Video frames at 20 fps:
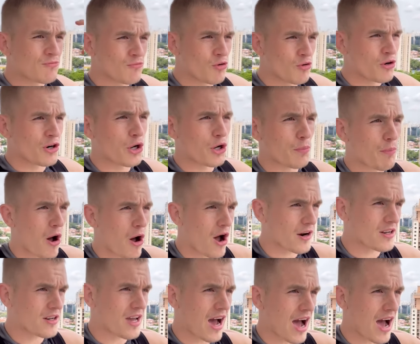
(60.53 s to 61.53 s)
running a
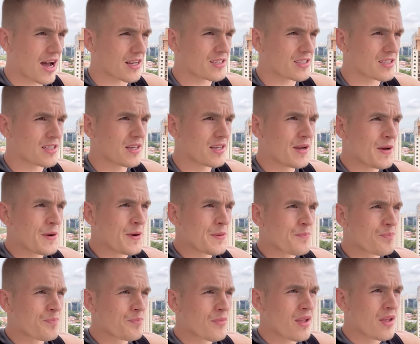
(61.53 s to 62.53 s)
podcast
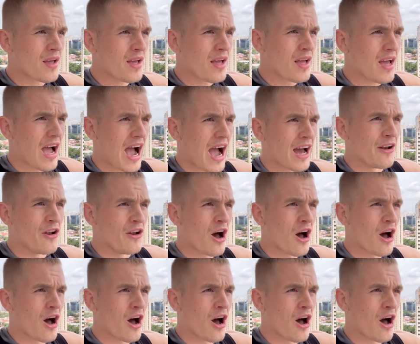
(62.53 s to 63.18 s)
and